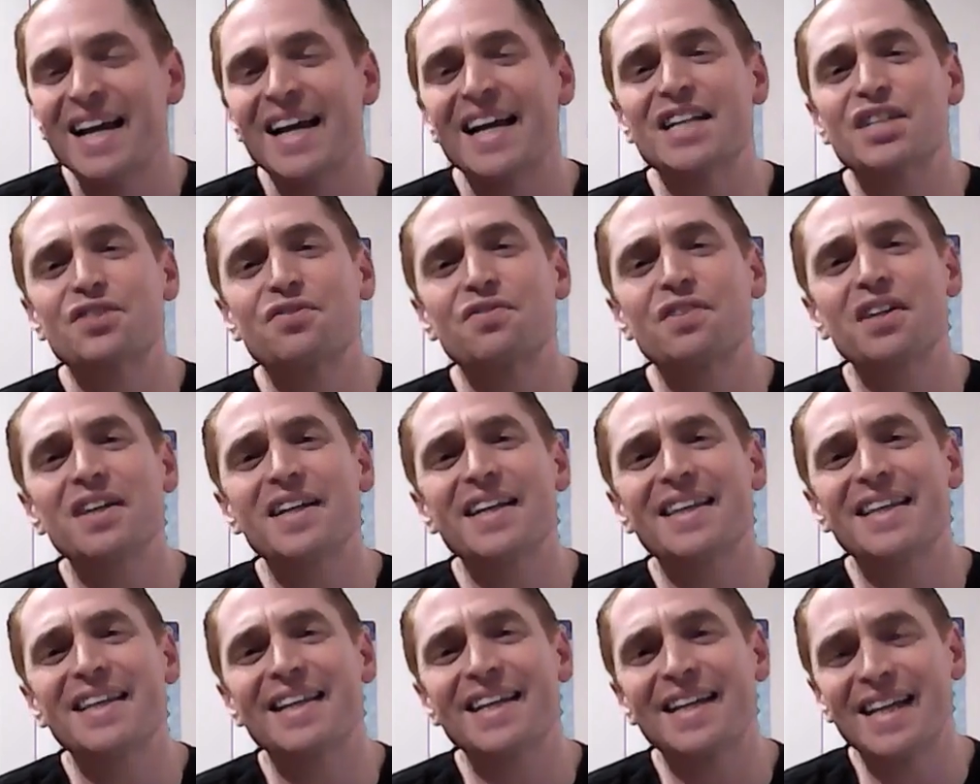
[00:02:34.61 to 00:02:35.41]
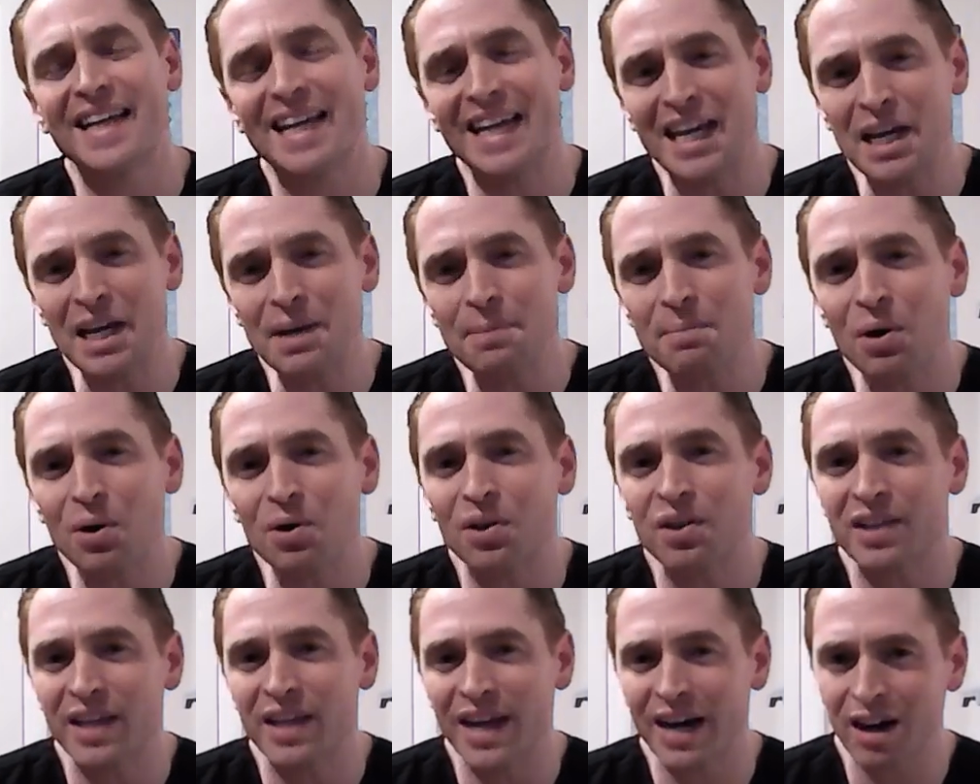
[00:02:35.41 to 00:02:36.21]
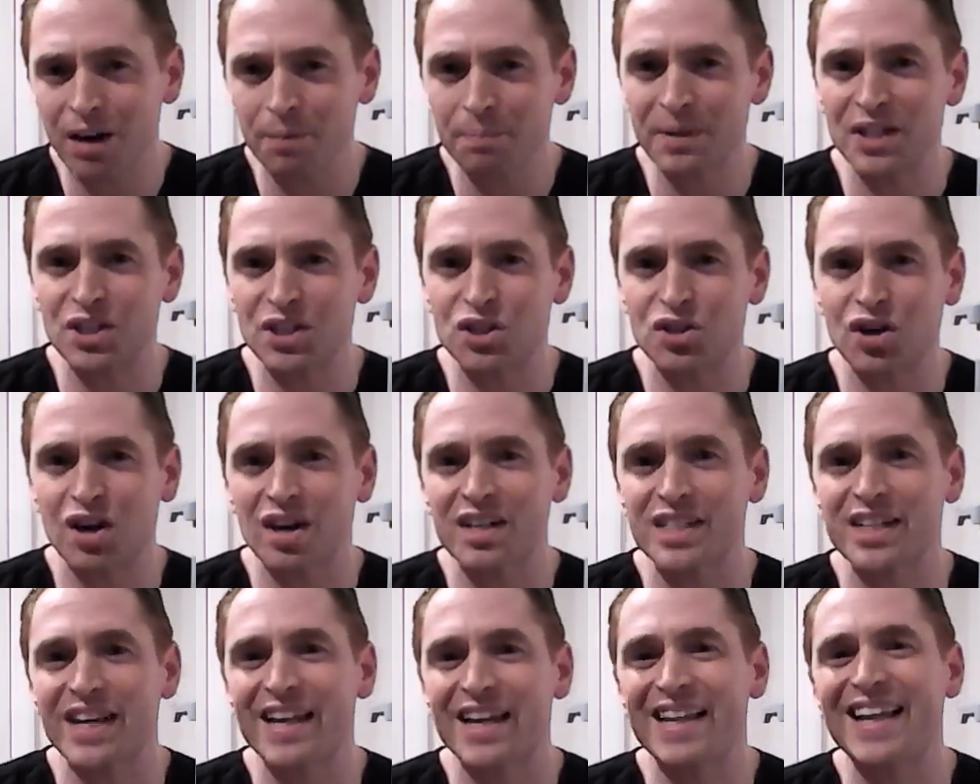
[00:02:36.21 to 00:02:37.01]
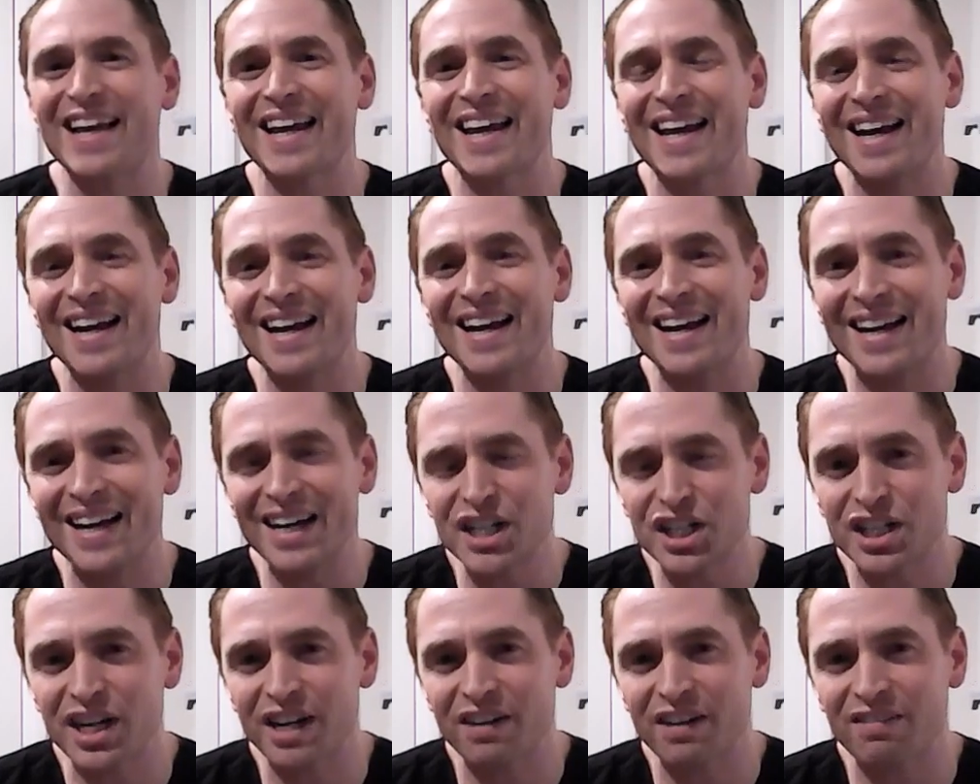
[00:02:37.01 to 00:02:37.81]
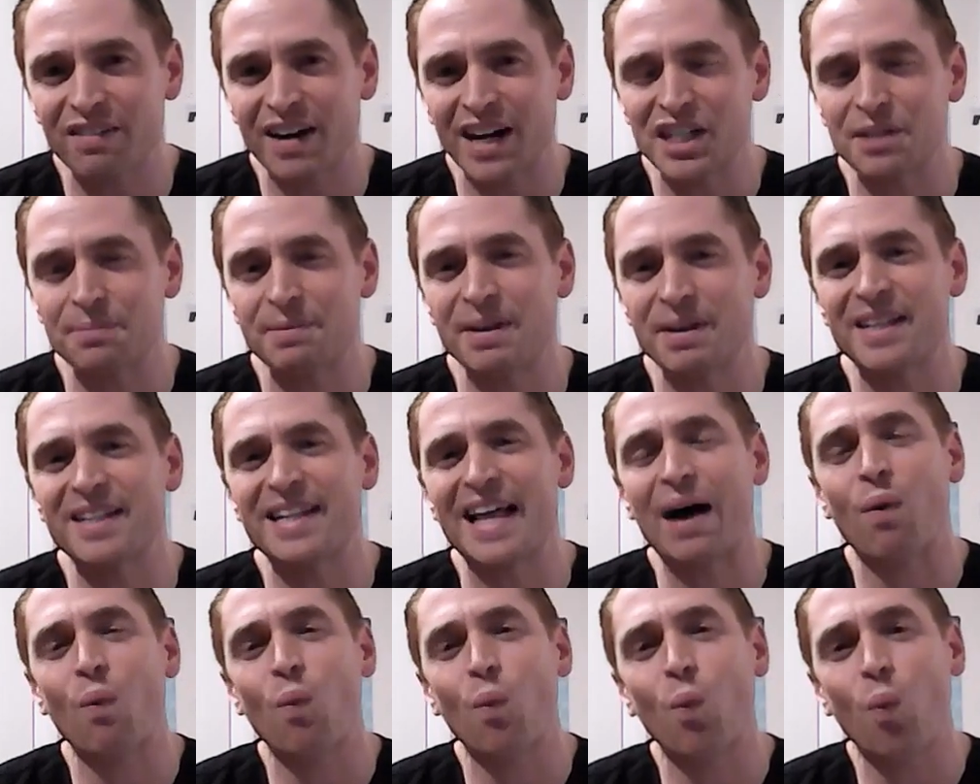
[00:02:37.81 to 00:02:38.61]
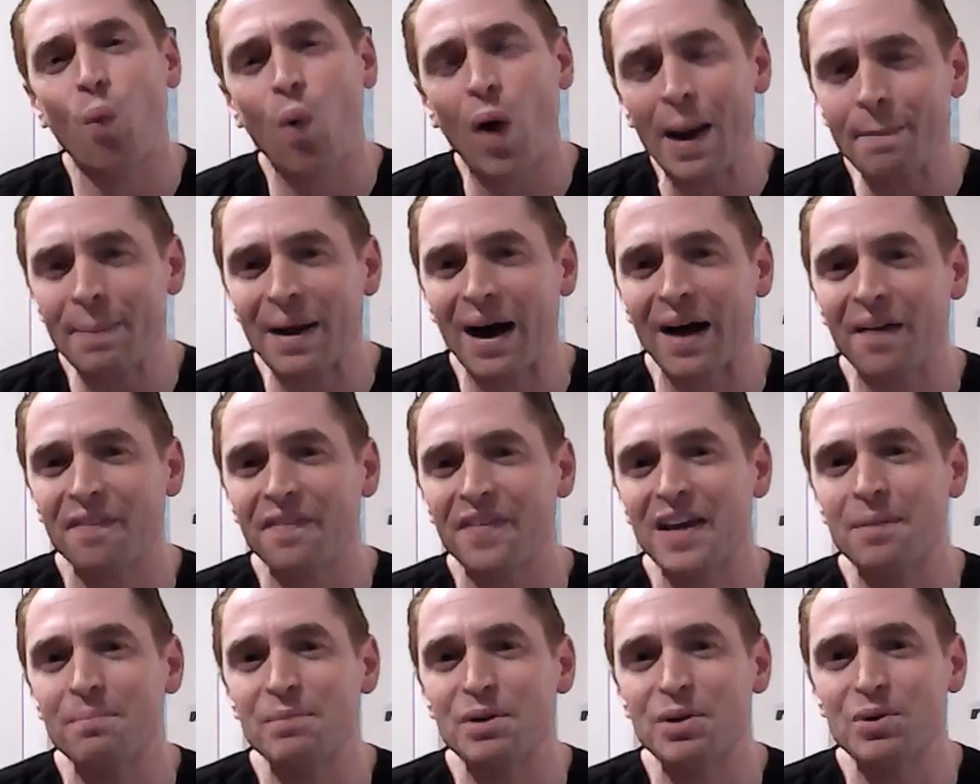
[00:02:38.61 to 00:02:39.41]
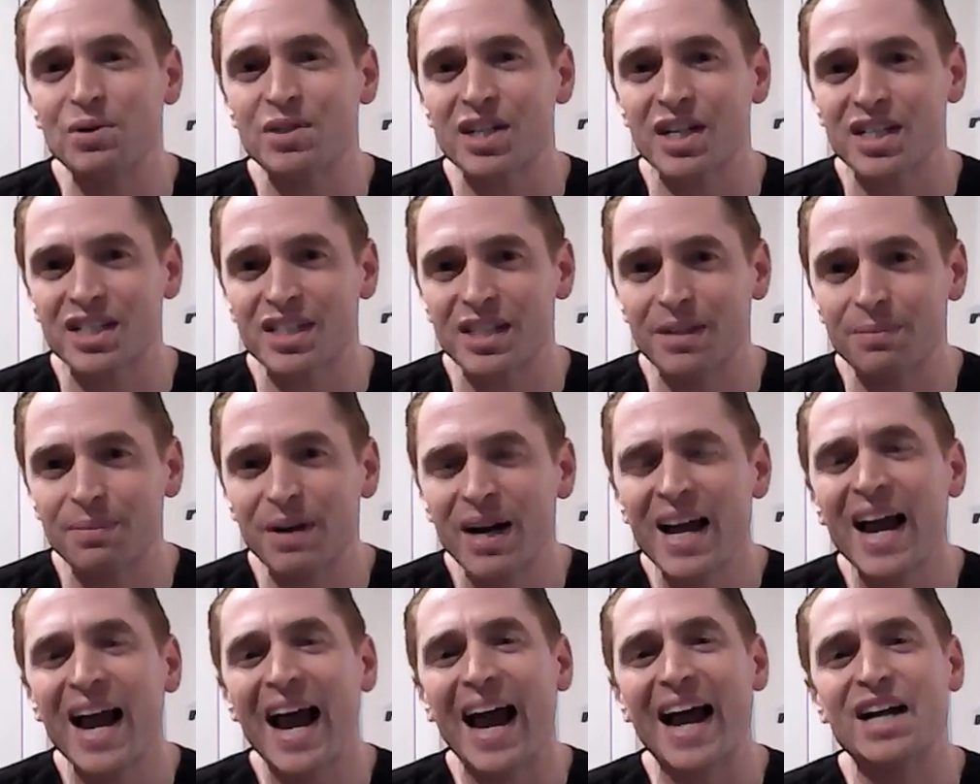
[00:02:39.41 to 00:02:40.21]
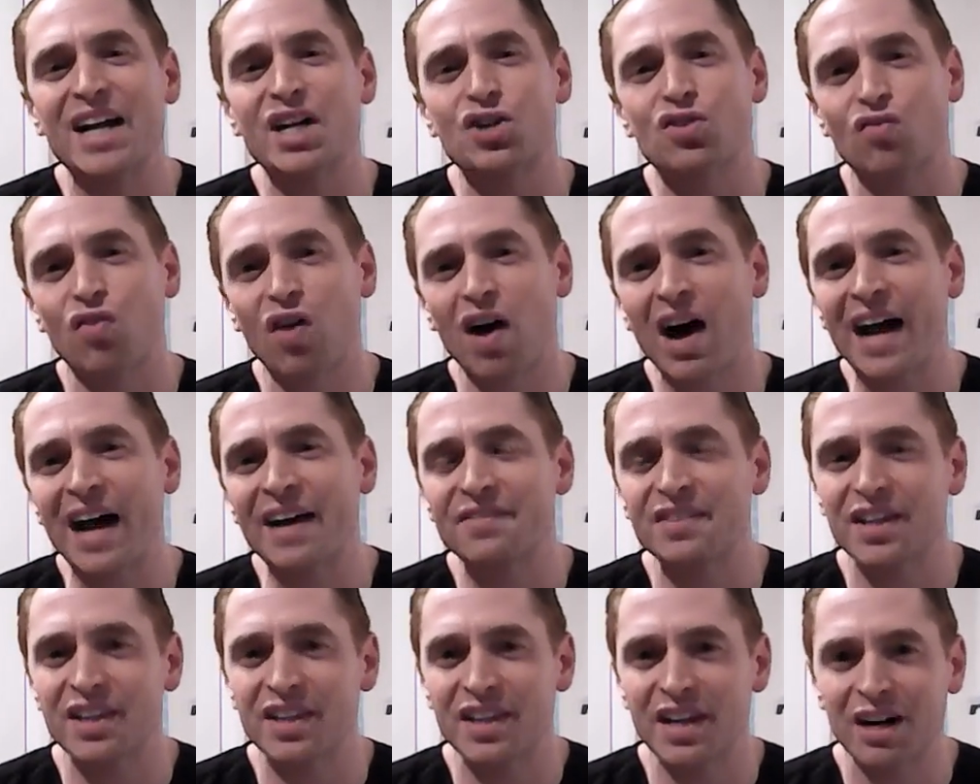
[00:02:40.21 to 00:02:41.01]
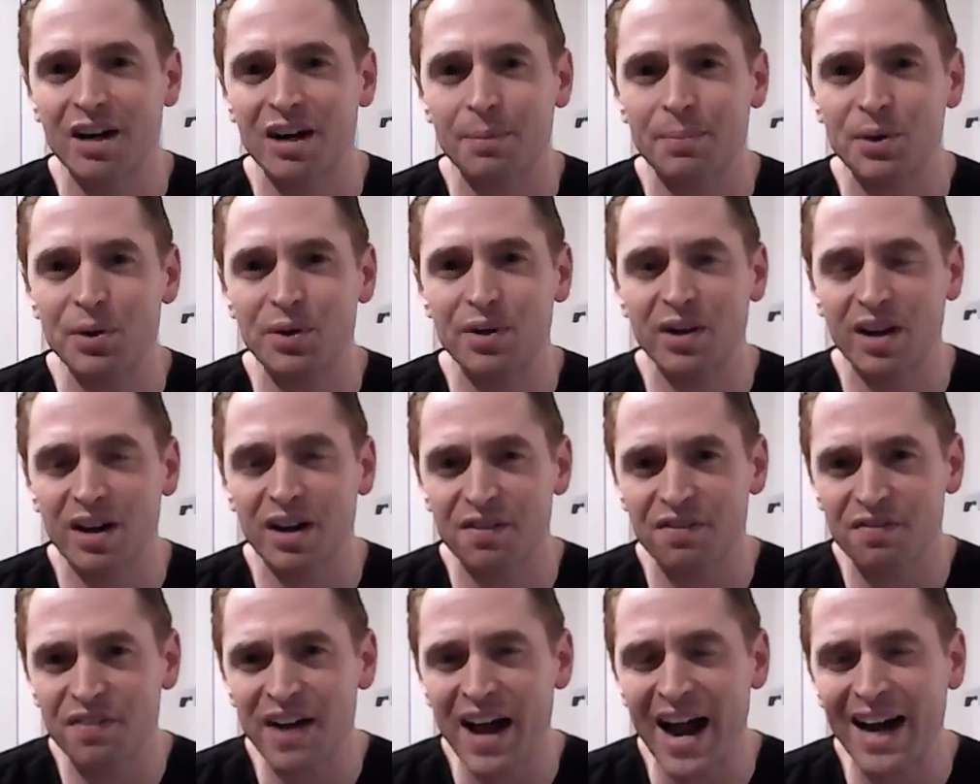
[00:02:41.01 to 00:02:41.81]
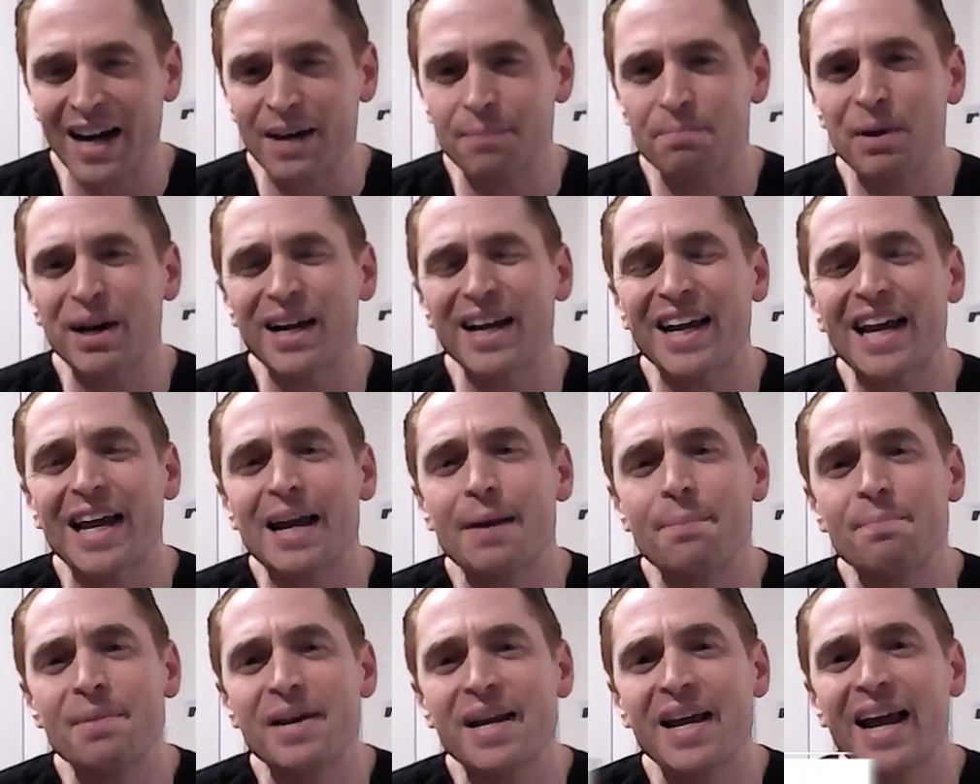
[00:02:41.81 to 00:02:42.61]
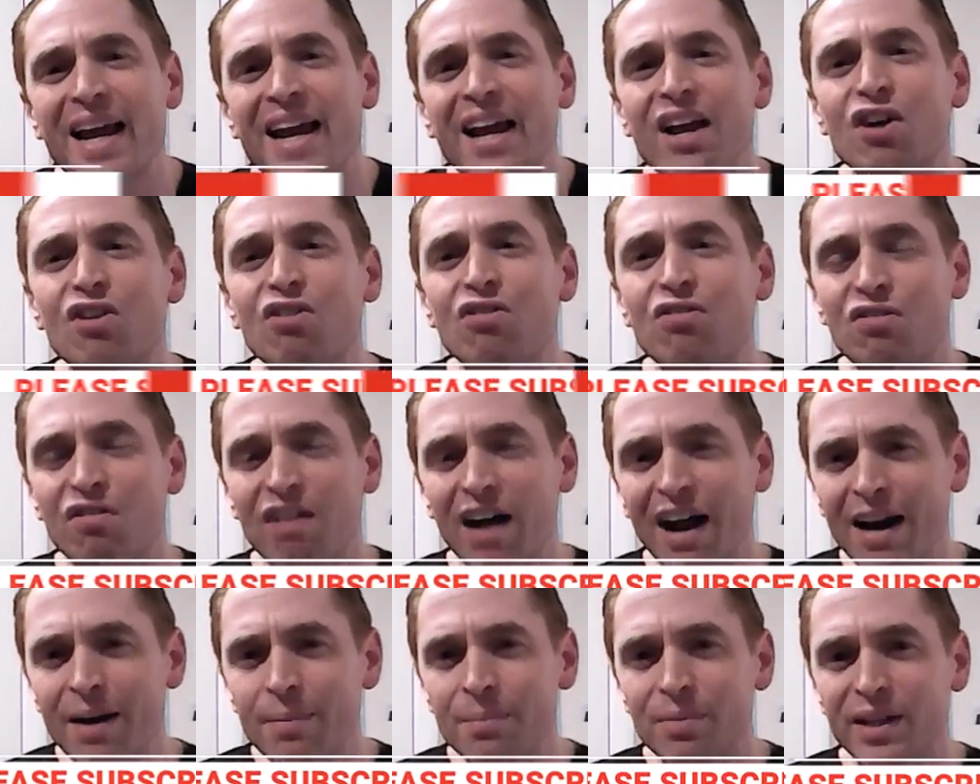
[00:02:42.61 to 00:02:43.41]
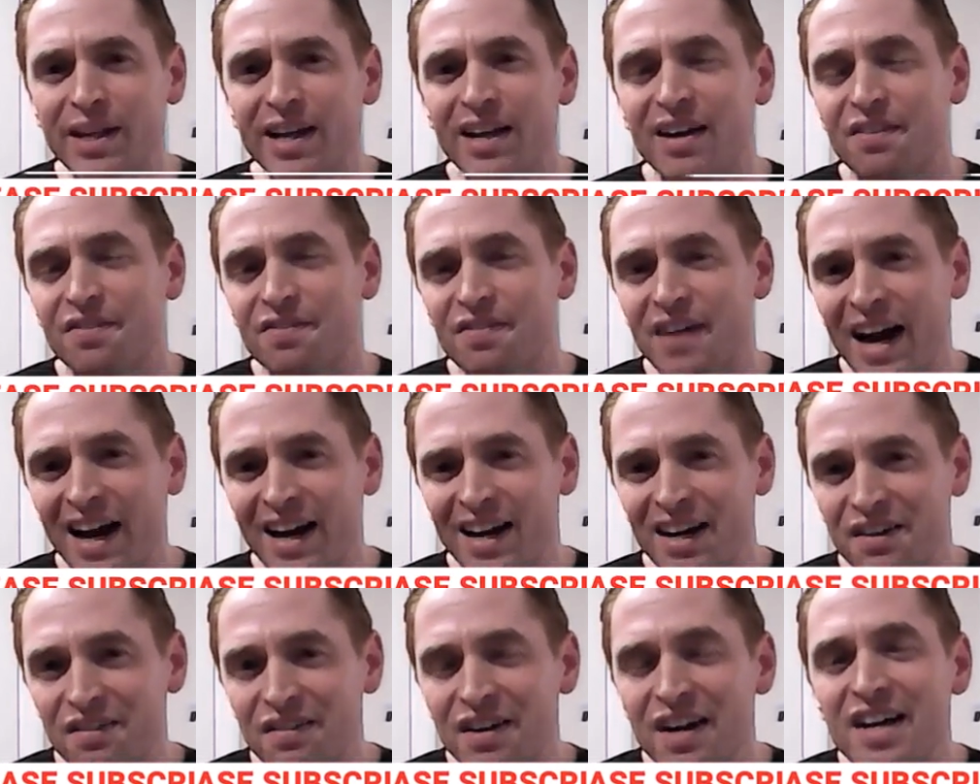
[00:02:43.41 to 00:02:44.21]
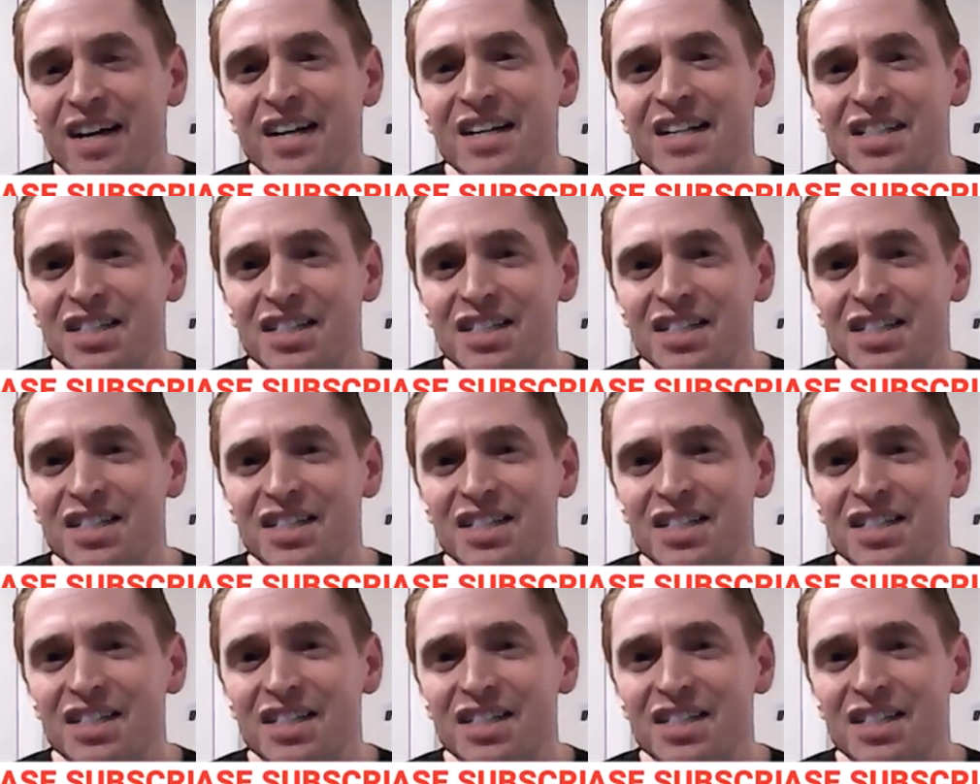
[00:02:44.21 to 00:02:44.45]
it's really the chemotherapy drugs and the conditioning regimen that wipe out the immune system and drive the therapeutic effect, but it can be incredibly effective,